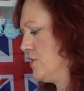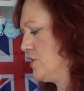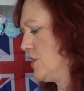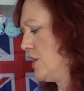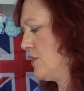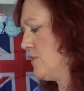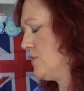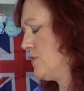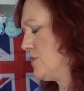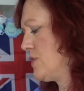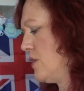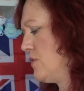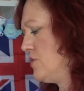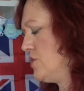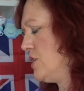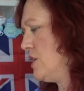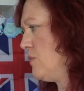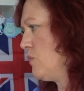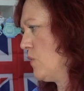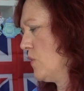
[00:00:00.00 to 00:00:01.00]
So
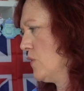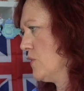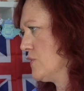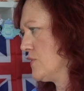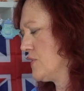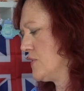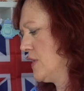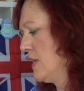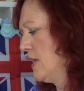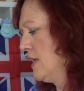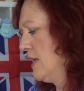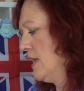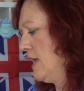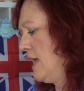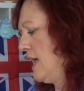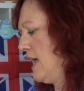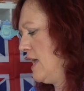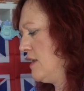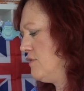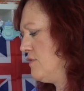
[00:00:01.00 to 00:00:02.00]
she was
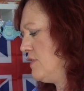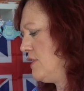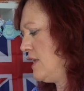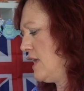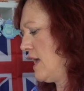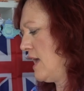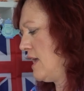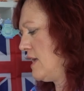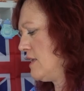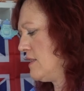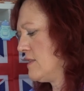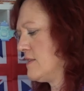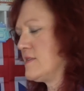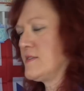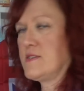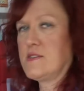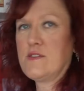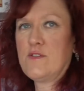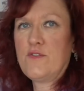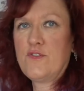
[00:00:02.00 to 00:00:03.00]
Henry
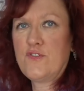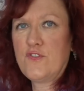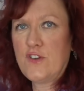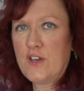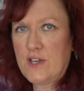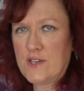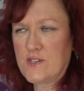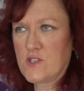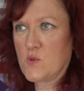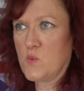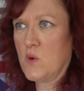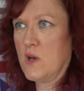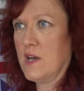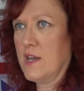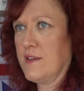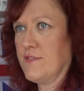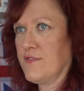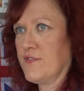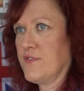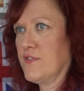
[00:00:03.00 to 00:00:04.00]
VIII's first
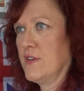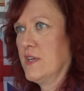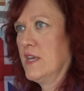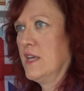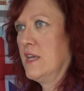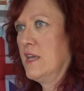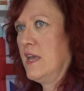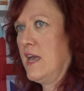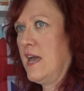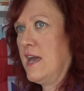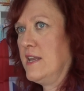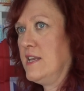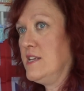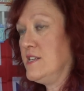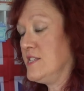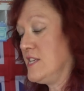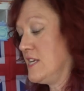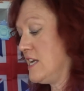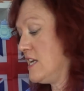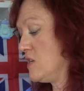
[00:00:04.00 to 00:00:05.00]
wife, and
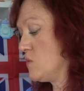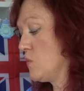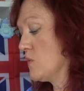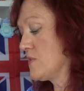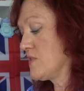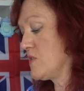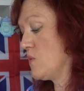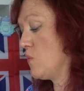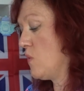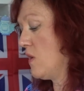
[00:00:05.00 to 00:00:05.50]
indeed was the